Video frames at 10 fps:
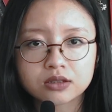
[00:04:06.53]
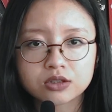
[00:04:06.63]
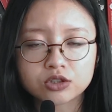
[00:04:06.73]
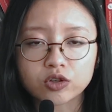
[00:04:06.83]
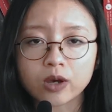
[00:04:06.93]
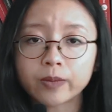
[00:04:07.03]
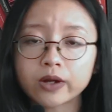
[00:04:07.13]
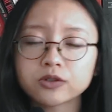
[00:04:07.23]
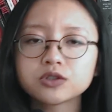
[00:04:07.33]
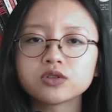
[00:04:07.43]
So
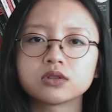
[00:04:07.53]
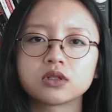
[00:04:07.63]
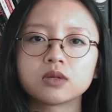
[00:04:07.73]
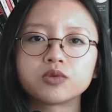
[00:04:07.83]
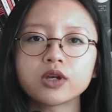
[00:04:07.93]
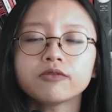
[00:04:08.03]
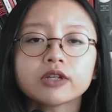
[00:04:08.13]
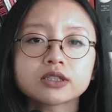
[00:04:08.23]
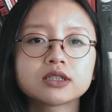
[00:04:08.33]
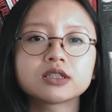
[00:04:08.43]
comparing to the
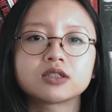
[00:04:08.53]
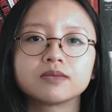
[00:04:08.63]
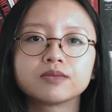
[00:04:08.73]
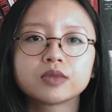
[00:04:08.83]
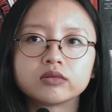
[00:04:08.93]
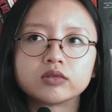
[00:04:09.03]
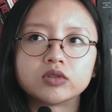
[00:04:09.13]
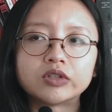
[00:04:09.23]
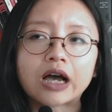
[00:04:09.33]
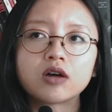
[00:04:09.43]
previous system,
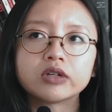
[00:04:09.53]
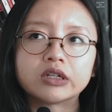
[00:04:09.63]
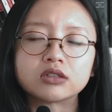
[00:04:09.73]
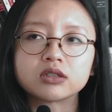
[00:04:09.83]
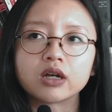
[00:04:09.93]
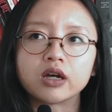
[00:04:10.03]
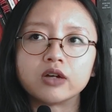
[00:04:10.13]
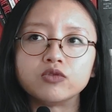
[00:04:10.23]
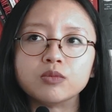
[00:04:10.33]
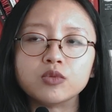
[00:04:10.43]
now it's
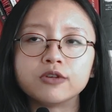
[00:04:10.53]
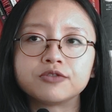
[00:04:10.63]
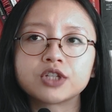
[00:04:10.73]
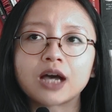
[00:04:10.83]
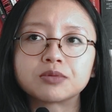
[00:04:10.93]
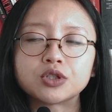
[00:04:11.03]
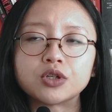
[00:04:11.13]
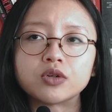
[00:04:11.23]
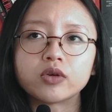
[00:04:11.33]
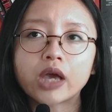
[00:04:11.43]
removed up
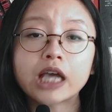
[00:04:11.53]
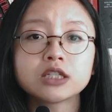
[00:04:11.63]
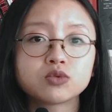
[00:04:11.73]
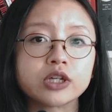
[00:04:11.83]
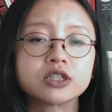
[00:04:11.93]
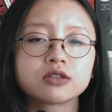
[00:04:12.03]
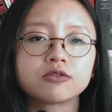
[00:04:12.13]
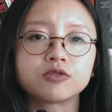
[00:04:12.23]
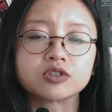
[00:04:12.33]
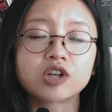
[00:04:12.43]
to 8 weeks
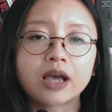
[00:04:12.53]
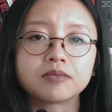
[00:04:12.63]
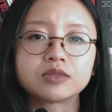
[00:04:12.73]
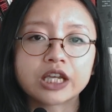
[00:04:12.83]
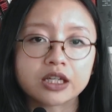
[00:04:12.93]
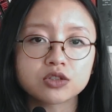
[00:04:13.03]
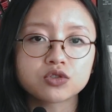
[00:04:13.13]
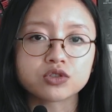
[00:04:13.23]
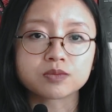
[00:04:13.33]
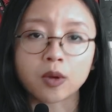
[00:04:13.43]
from time taken
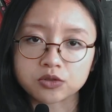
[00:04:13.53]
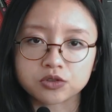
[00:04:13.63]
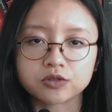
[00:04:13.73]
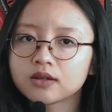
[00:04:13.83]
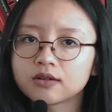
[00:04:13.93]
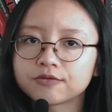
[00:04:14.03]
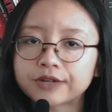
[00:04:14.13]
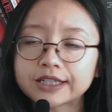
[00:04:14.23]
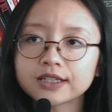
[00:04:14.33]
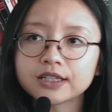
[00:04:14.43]
to sponsor.
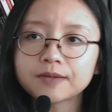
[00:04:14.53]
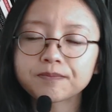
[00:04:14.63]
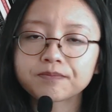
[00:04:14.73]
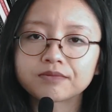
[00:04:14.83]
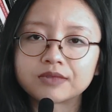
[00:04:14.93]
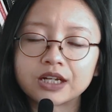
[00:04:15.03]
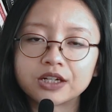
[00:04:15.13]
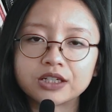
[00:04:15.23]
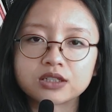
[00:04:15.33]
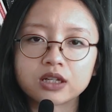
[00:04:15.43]
Finally, there
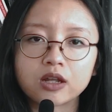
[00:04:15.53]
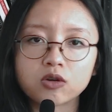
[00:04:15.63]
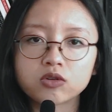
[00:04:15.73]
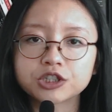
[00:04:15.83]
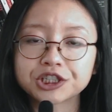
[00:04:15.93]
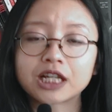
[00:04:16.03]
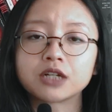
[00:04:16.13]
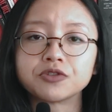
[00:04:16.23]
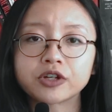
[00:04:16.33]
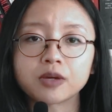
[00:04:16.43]
is a lower
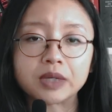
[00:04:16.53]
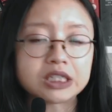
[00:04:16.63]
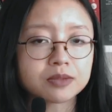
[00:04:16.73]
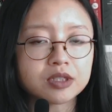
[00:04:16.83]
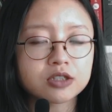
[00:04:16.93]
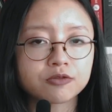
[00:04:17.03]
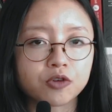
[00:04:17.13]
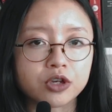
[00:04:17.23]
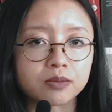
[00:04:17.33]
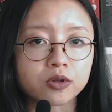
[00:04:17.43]
salary commitment
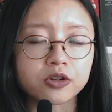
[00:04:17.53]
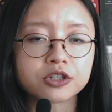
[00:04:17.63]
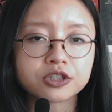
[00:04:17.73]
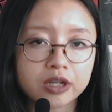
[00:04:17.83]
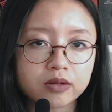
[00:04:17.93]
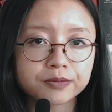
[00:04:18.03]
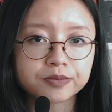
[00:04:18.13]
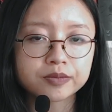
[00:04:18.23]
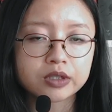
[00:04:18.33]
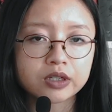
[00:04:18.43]
for employers now.
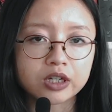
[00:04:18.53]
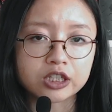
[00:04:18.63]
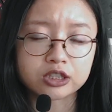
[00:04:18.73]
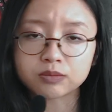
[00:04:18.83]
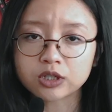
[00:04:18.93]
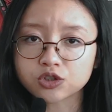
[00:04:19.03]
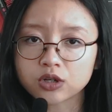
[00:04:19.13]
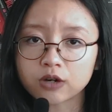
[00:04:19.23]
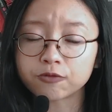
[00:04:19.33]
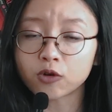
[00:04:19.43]
It's much
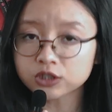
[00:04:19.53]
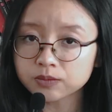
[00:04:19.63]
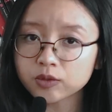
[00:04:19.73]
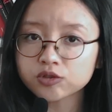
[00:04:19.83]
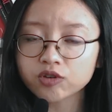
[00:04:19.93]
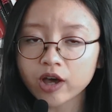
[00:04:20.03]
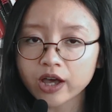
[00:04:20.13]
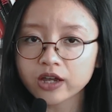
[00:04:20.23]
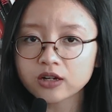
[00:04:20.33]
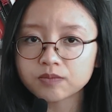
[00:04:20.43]
affordable to
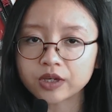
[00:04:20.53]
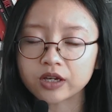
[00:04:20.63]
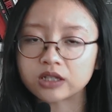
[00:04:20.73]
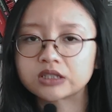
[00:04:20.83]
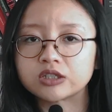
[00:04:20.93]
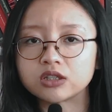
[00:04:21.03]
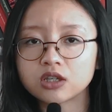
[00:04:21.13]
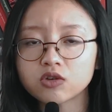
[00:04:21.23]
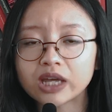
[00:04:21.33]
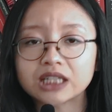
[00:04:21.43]
hire because the
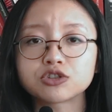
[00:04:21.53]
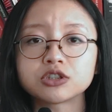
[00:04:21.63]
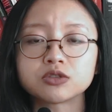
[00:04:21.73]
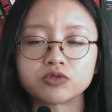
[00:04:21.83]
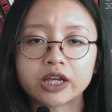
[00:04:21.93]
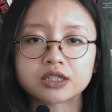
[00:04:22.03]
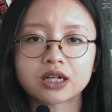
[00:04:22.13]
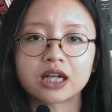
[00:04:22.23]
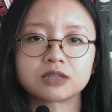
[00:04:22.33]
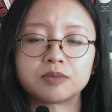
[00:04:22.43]
new entrant rate
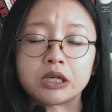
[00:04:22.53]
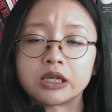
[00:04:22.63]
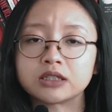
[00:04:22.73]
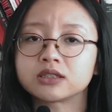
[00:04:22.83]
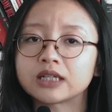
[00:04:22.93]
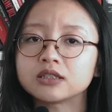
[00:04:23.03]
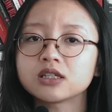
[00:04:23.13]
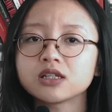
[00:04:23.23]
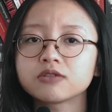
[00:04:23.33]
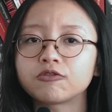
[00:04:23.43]
has been
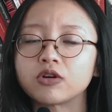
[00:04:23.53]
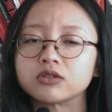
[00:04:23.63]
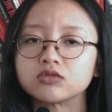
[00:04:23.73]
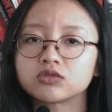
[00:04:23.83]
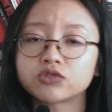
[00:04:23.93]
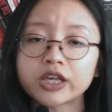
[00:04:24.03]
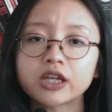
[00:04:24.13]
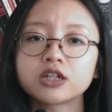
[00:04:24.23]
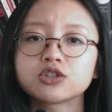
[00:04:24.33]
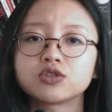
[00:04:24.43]
extended from 3
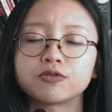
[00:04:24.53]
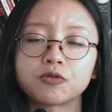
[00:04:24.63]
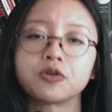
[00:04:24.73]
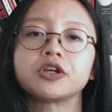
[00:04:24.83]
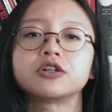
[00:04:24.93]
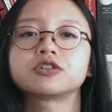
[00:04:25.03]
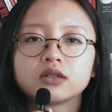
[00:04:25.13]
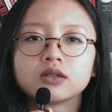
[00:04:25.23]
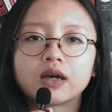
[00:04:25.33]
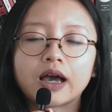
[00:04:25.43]
years to 4 years.
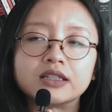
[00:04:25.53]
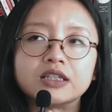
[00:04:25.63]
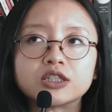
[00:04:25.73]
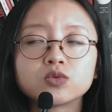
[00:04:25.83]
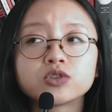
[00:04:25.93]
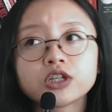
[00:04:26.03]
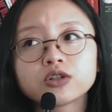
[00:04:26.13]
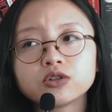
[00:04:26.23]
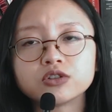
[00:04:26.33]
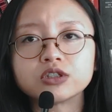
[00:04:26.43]
And this would
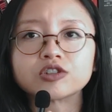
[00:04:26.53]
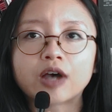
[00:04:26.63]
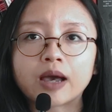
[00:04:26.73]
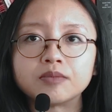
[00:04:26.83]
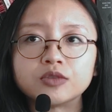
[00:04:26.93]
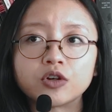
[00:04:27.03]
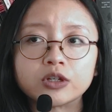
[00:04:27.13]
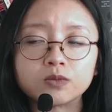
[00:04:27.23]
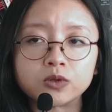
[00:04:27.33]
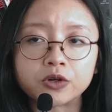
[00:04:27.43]
include the time your
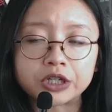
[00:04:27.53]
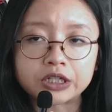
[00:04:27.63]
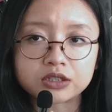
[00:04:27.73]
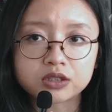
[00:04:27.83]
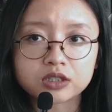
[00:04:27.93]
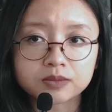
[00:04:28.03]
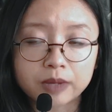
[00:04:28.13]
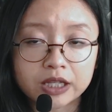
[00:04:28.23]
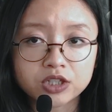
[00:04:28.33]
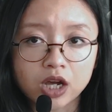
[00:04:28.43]
employees
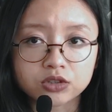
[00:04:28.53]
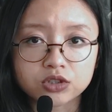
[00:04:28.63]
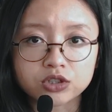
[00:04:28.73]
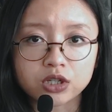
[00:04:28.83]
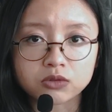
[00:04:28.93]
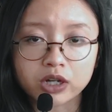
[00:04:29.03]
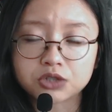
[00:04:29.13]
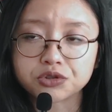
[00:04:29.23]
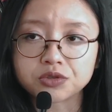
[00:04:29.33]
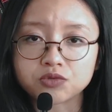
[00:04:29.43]
spend under the
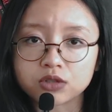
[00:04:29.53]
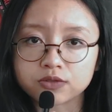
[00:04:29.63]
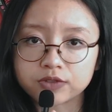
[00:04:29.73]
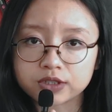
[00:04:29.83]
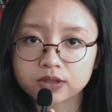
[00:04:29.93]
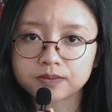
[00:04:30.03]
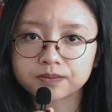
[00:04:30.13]
graduate route visa.